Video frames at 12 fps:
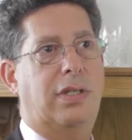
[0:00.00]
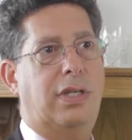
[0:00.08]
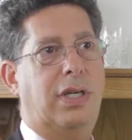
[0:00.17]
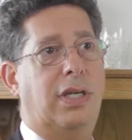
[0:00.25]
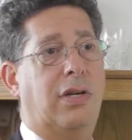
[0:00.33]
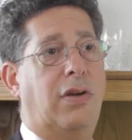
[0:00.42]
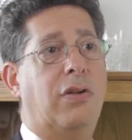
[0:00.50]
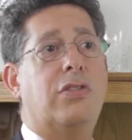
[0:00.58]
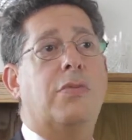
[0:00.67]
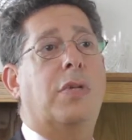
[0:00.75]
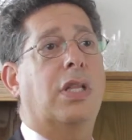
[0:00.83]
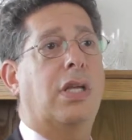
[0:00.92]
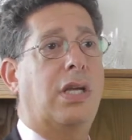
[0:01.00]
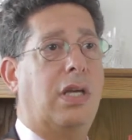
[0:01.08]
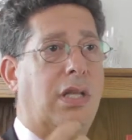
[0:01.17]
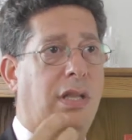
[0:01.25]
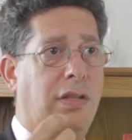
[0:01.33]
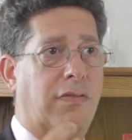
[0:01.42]
And
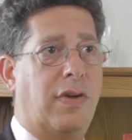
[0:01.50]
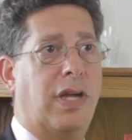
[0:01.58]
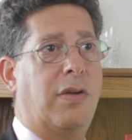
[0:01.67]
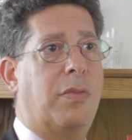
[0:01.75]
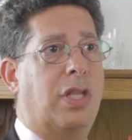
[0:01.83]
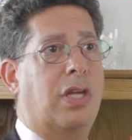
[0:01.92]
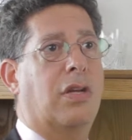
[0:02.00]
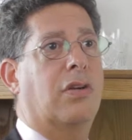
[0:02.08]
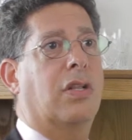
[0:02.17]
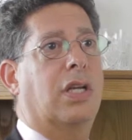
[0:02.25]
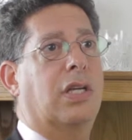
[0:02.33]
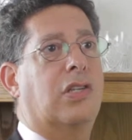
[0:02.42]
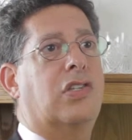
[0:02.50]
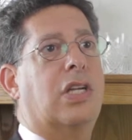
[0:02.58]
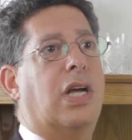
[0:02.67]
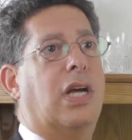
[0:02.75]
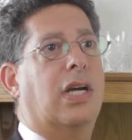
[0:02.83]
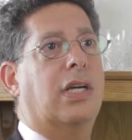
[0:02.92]
ultimately, the volume in the underlying
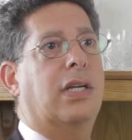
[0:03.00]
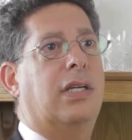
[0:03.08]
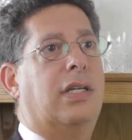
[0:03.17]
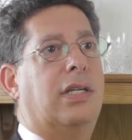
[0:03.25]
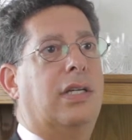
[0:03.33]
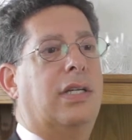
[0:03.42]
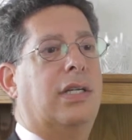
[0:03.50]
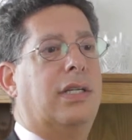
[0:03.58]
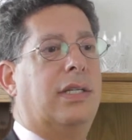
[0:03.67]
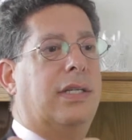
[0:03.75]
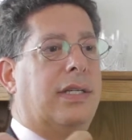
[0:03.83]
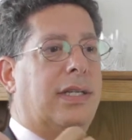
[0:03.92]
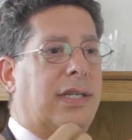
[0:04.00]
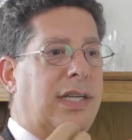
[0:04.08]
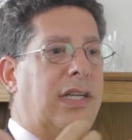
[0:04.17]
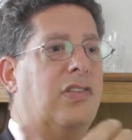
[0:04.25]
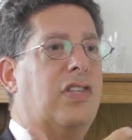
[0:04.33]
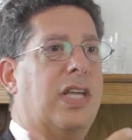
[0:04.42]
stock
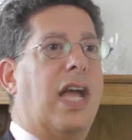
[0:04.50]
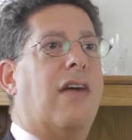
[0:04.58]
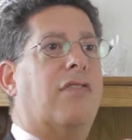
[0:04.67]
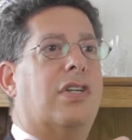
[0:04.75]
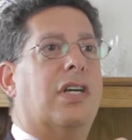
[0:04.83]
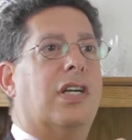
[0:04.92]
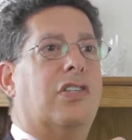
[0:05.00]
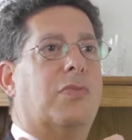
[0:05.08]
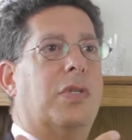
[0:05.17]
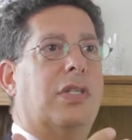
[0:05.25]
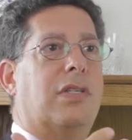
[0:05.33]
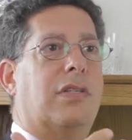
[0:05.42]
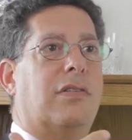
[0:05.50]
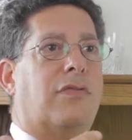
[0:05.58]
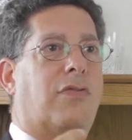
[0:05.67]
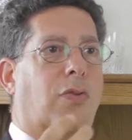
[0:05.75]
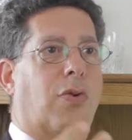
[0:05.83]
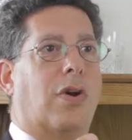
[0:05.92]
is the advertisement
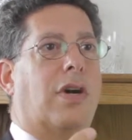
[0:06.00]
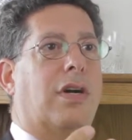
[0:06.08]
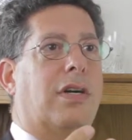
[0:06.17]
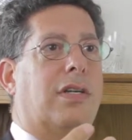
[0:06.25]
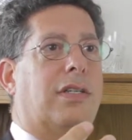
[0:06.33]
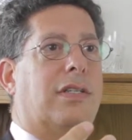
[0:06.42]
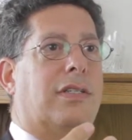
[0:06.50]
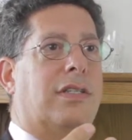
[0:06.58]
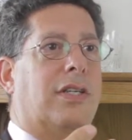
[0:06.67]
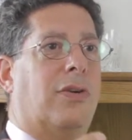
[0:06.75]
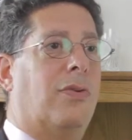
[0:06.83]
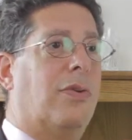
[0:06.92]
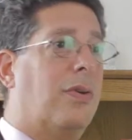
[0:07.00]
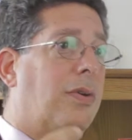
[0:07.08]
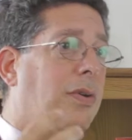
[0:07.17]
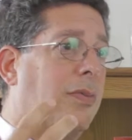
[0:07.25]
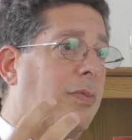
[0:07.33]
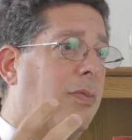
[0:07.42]
for, you know,
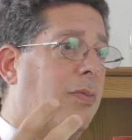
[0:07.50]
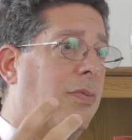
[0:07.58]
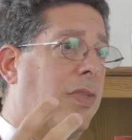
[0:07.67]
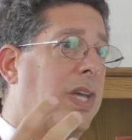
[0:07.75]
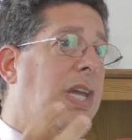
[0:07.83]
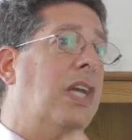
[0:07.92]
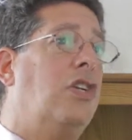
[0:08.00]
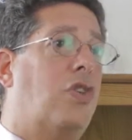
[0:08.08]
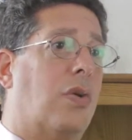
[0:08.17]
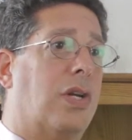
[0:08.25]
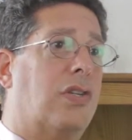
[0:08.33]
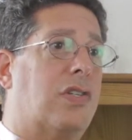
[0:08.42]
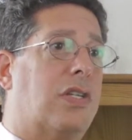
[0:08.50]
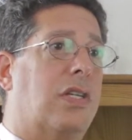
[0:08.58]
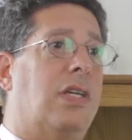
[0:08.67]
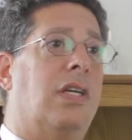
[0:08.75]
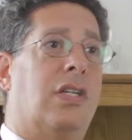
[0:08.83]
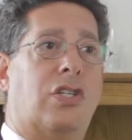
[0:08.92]
the interest
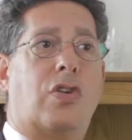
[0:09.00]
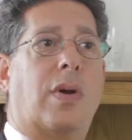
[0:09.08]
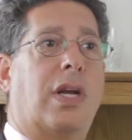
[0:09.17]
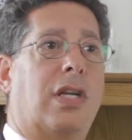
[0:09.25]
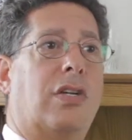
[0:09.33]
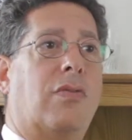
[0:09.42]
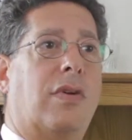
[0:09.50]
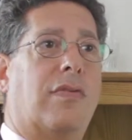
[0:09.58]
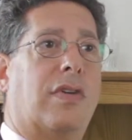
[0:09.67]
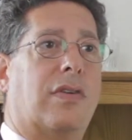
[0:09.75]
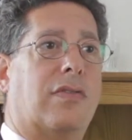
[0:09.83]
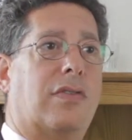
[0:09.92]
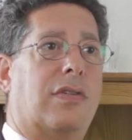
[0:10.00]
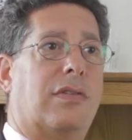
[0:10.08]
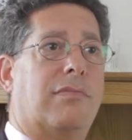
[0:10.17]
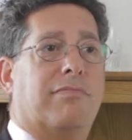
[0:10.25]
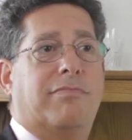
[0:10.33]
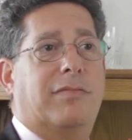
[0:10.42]
in trading derivatives.
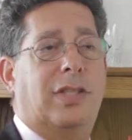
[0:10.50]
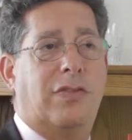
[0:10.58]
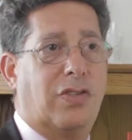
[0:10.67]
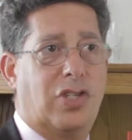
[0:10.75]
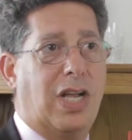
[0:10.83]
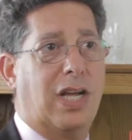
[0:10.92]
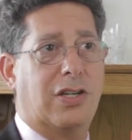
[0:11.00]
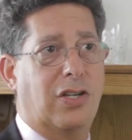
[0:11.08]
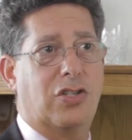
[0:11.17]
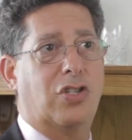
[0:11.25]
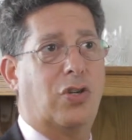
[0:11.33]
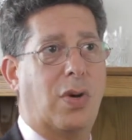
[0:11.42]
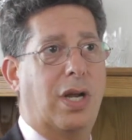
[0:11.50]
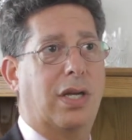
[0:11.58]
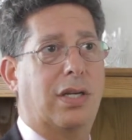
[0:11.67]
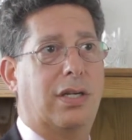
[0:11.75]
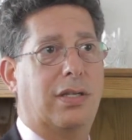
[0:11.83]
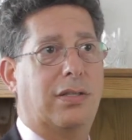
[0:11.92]
If a stock doesn't
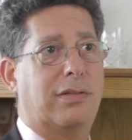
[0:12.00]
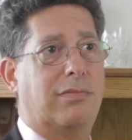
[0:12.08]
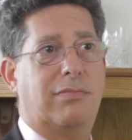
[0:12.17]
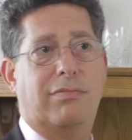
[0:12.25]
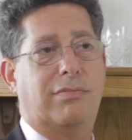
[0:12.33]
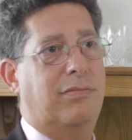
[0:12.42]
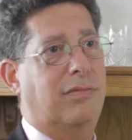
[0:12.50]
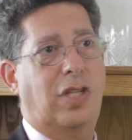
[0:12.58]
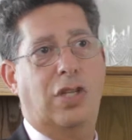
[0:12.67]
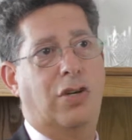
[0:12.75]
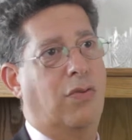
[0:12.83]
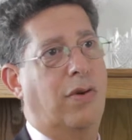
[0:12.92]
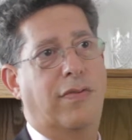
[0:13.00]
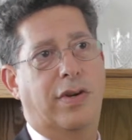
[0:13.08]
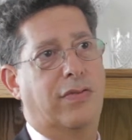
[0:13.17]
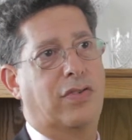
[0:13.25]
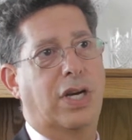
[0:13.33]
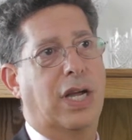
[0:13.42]
trade, the
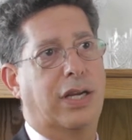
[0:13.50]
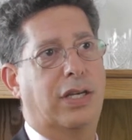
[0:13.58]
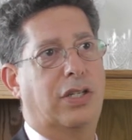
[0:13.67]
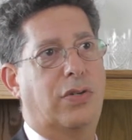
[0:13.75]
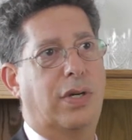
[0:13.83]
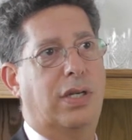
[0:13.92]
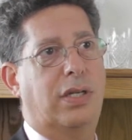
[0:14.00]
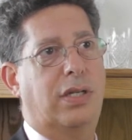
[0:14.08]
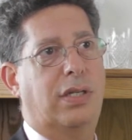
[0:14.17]
derivatives are not going to trade.